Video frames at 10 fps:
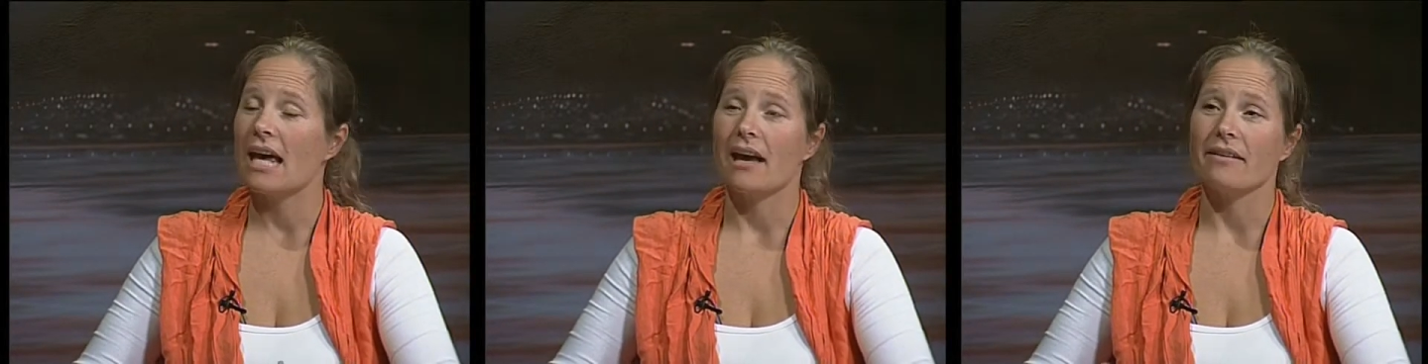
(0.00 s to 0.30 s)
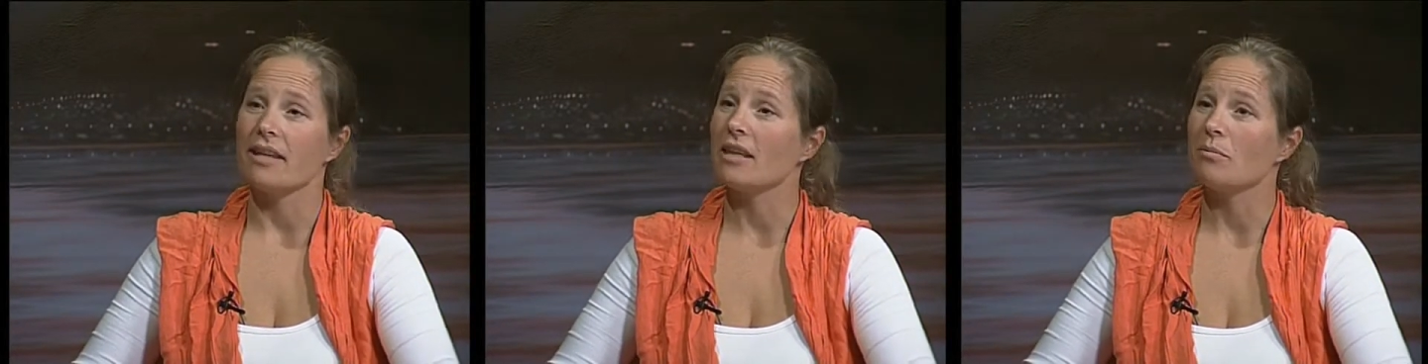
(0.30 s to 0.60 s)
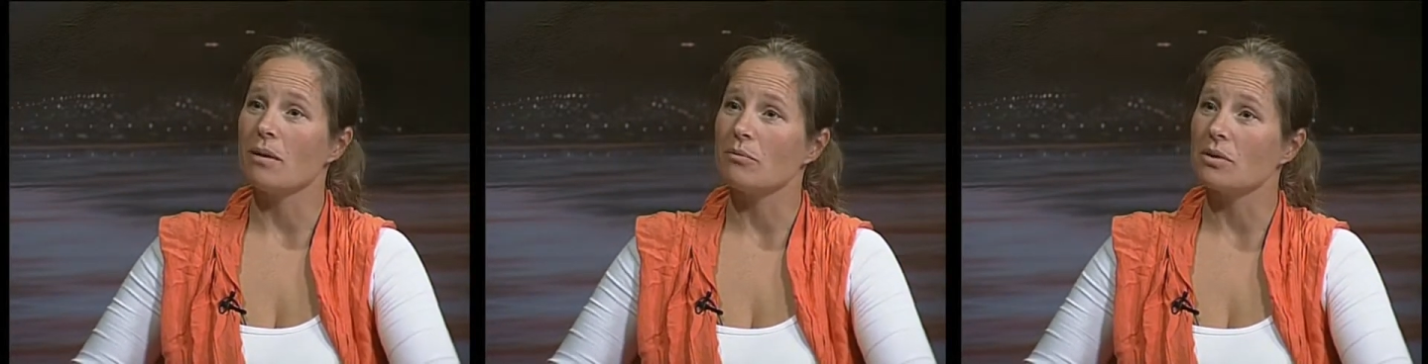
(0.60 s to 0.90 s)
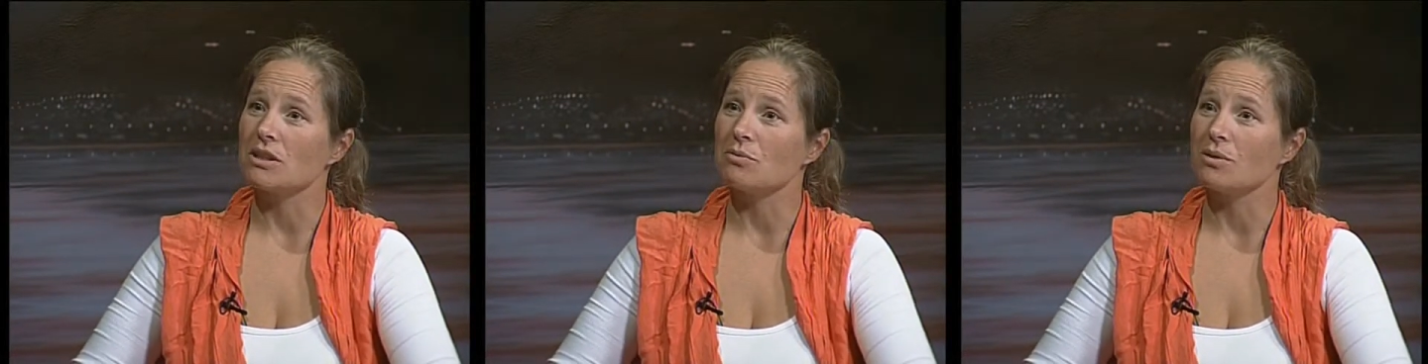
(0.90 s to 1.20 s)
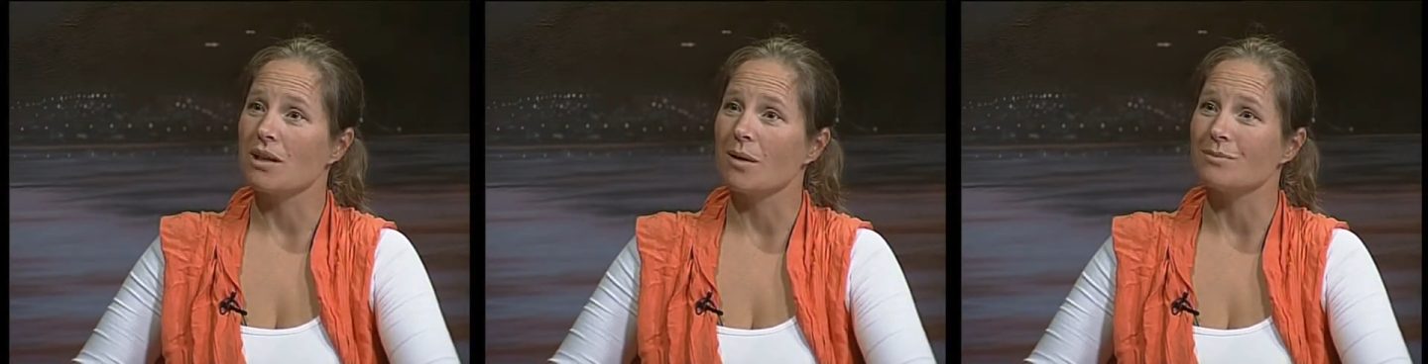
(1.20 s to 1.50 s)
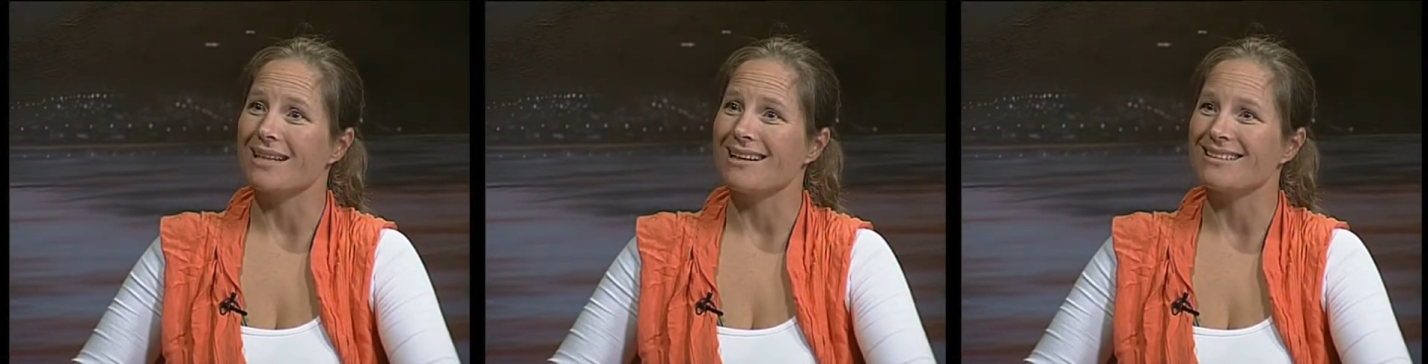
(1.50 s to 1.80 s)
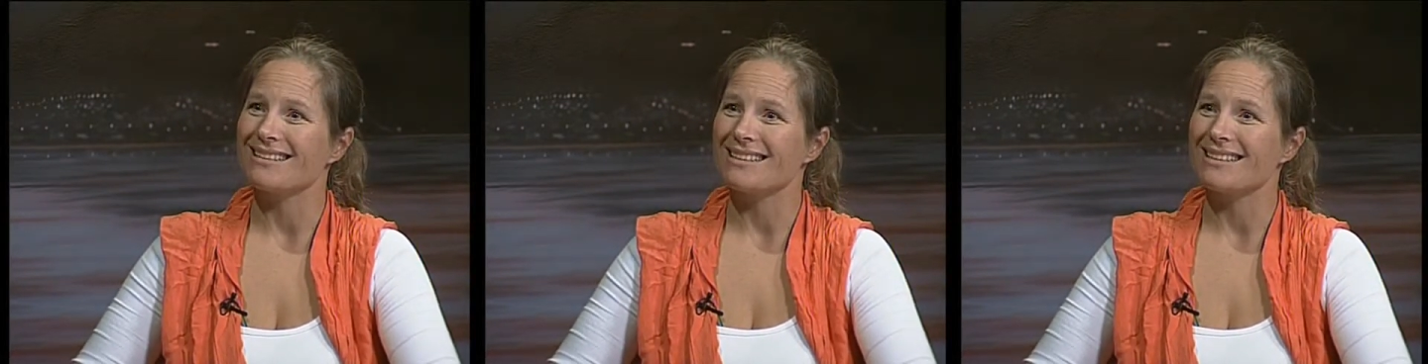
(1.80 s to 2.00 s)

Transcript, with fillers: and then their blood pressure will come down.